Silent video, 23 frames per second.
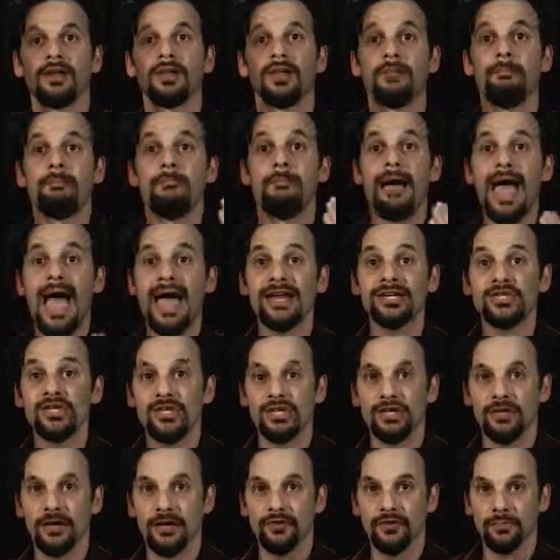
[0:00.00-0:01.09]
The
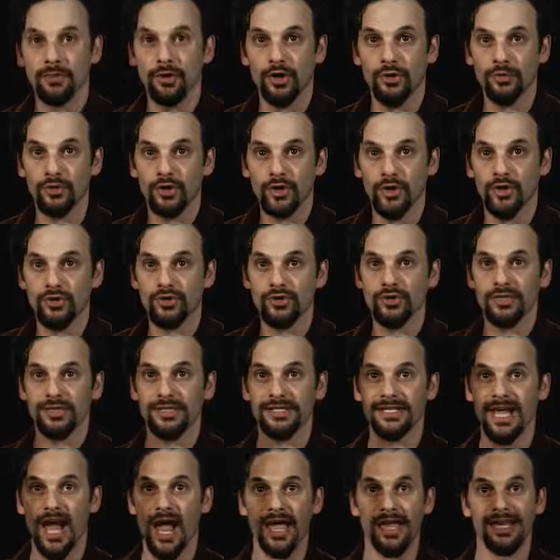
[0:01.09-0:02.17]
magic of a permaculture
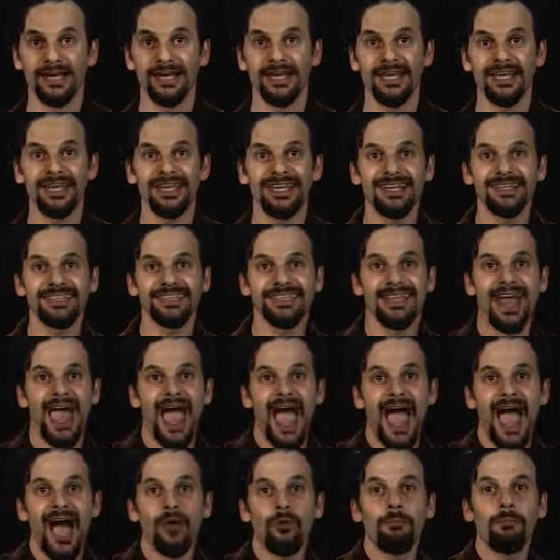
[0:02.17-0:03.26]
design is in
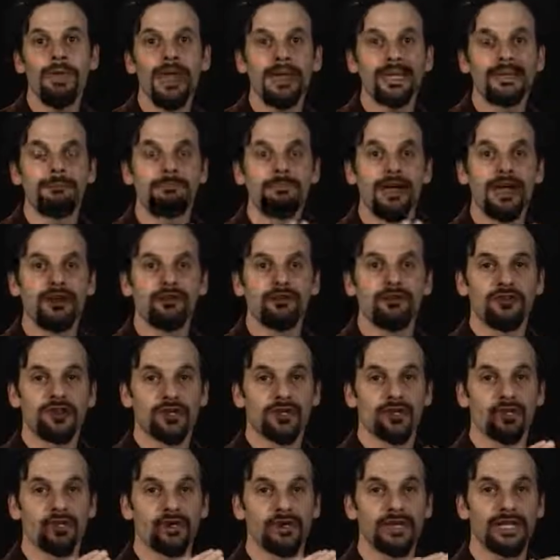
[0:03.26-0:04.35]
how many
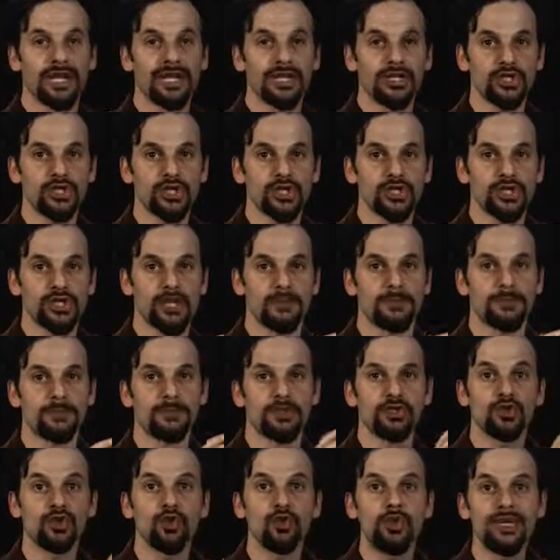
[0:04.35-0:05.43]
beneficial relationships
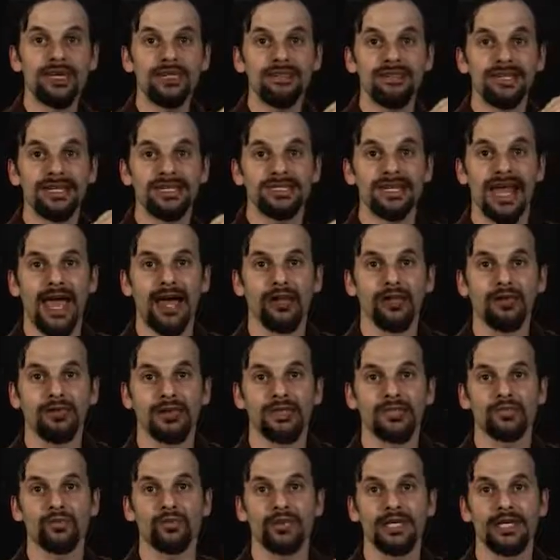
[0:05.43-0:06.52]
between these
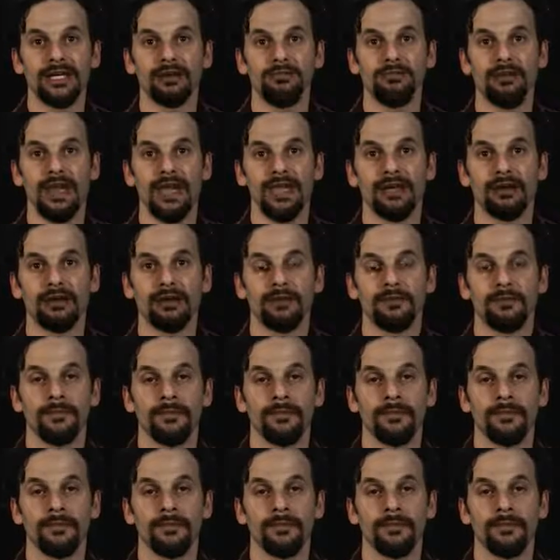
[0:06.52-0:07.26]
elements we can make.